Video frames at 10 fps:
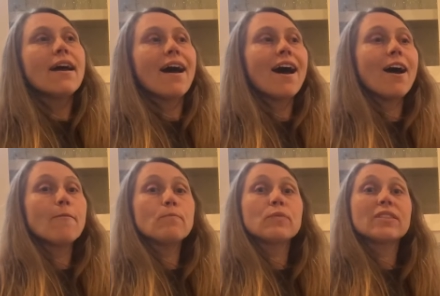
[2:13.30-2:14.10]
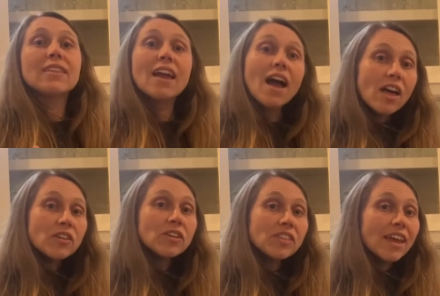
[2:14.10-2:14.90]
Um, the
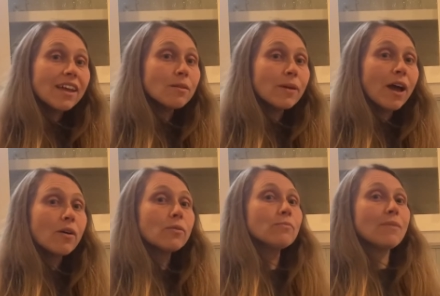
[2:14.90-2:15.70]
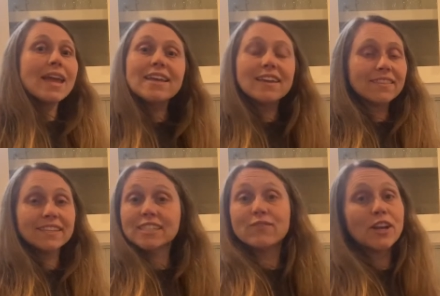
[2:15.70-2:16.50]
other thing about making
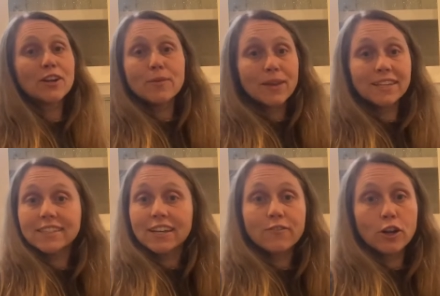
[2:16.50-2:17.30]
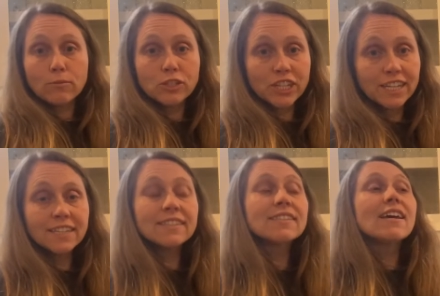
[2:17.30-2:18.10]
this very basic firm cheese